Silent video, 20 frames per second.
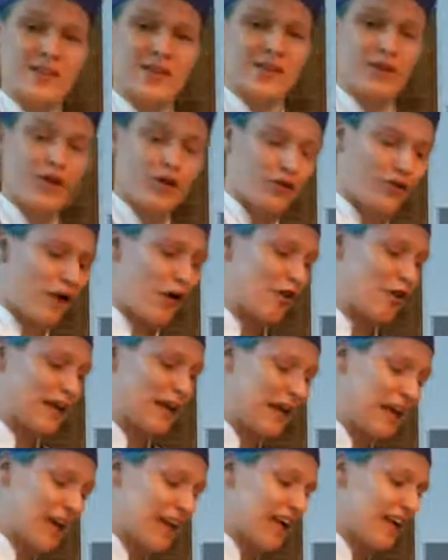not very
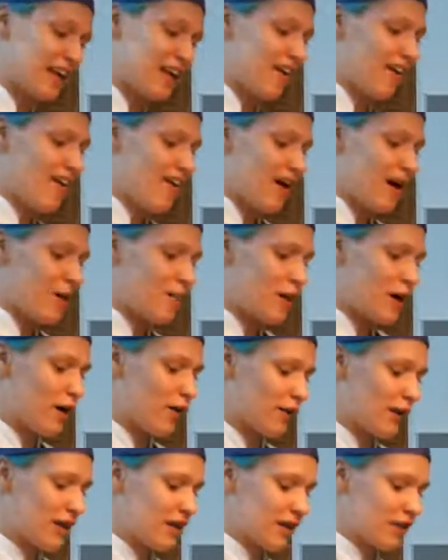keen
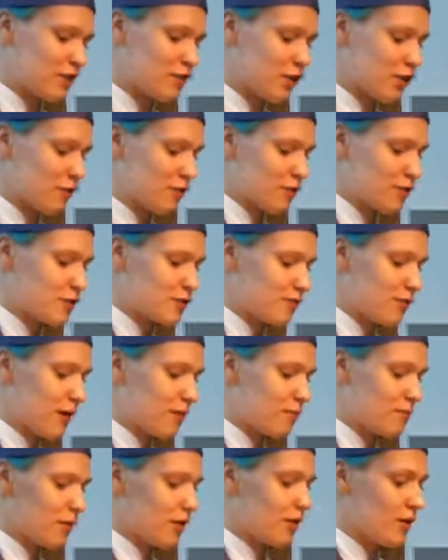about eating tofu
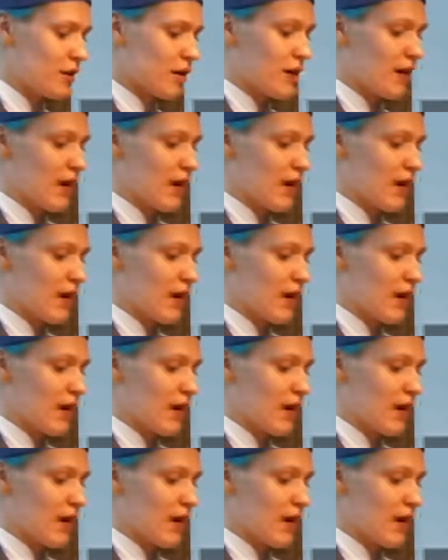scramble,